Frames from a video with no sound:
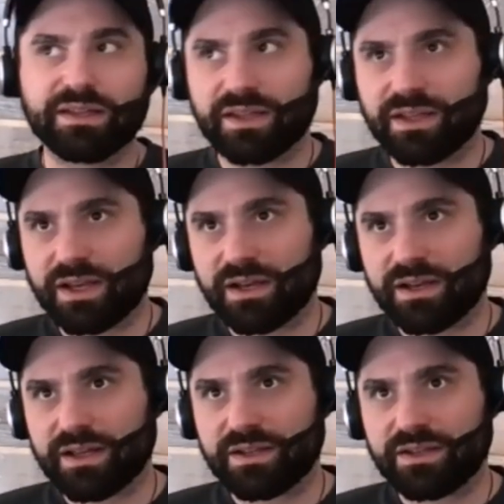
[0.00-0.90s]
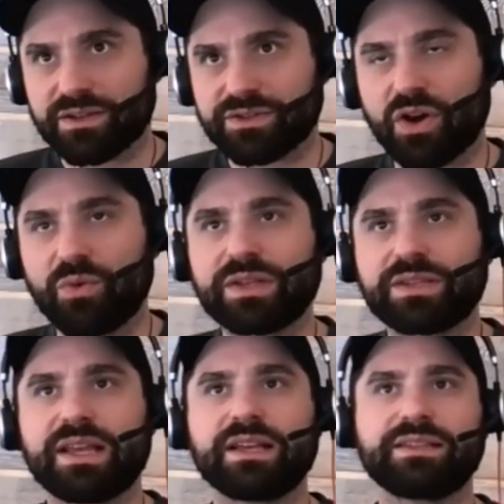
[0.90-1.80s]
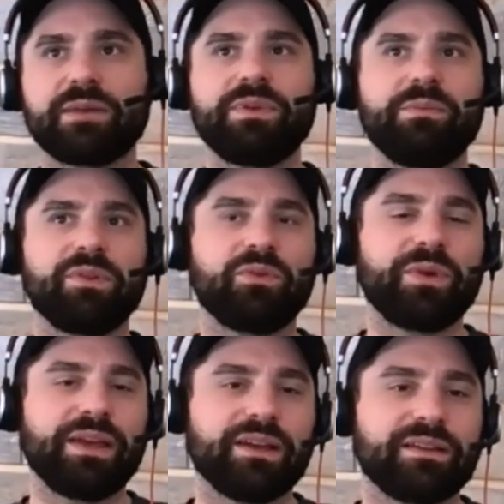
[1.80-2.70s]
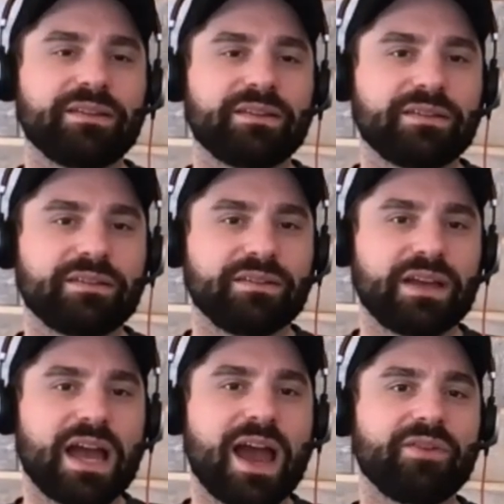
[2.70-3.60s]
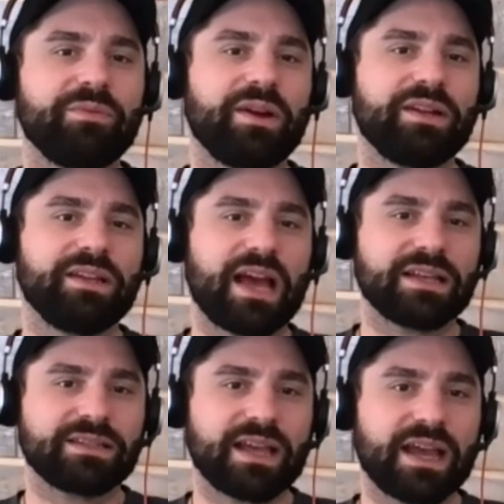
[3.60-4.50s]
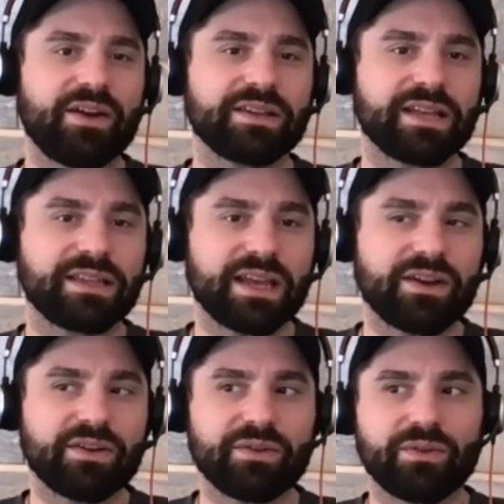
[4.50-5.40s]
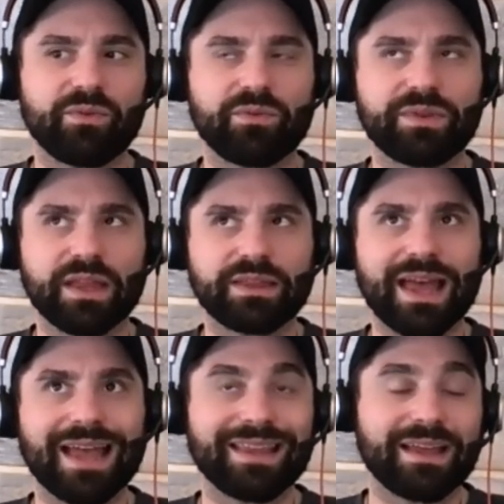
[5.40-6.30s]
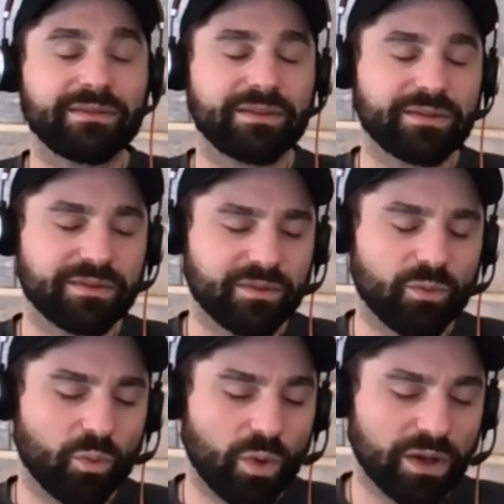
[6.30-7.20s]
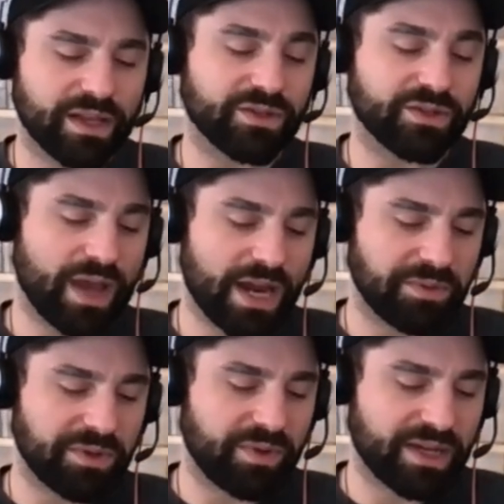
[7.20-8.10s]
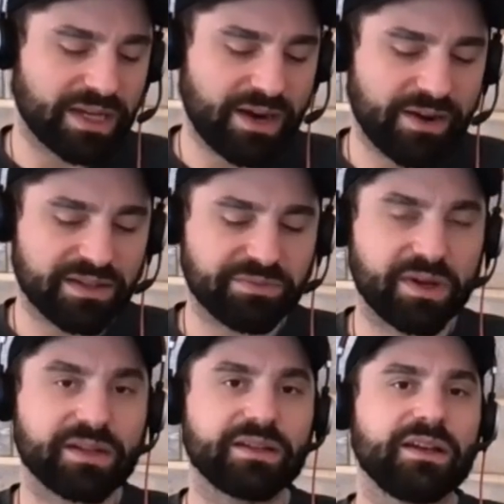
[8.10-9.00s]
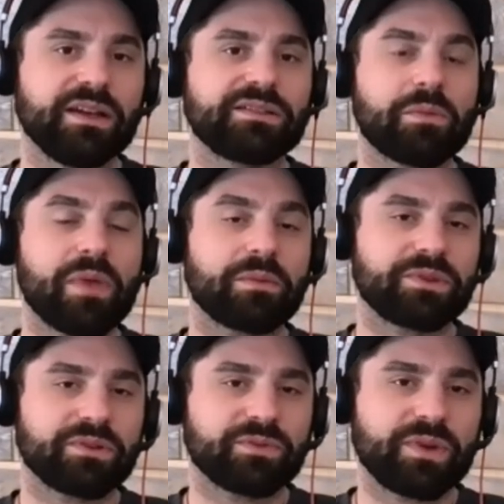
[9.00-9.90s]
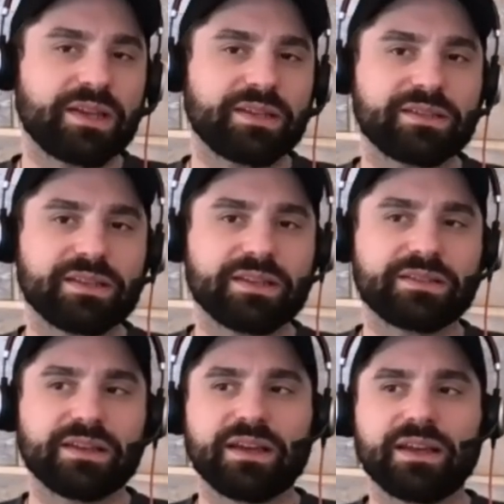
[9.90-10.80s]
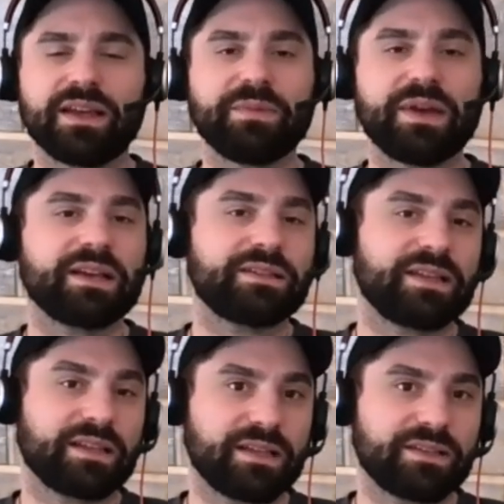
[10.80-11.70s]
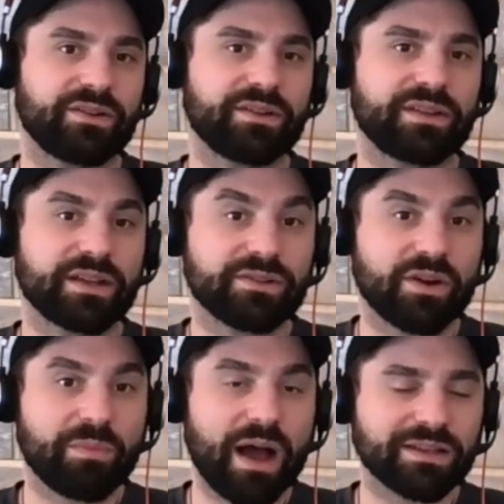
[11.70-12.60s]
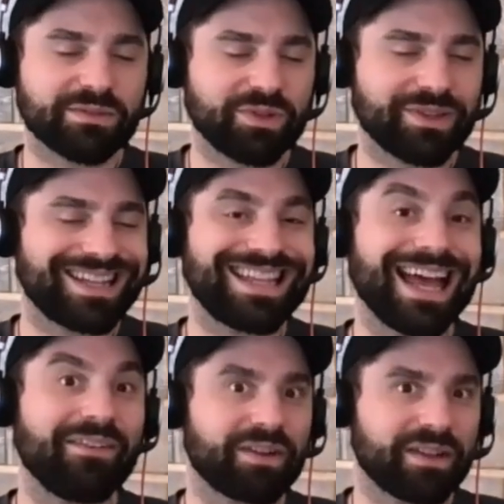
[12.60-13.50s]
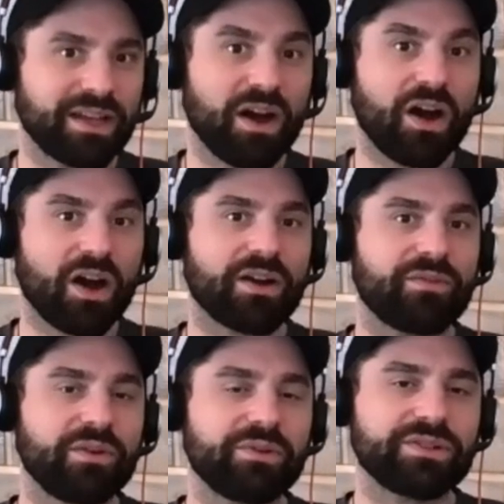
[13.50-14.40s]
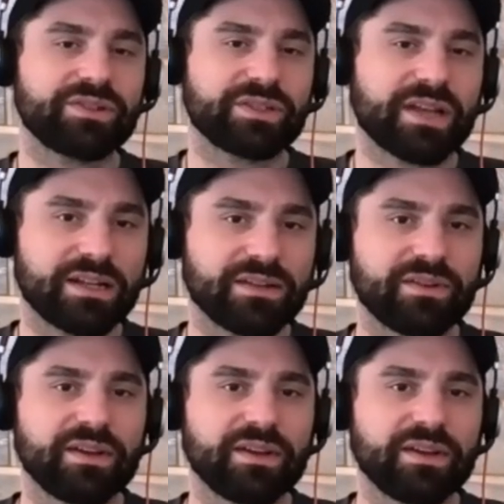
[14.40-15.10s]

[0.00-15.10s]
yeah uh, there's always things that people are weak in everybody has areas that they're that and then one it's okay to be weak in areas but sometimes those weaknesses can make us think that certain things aren't possible that definitely are if we were to just kind of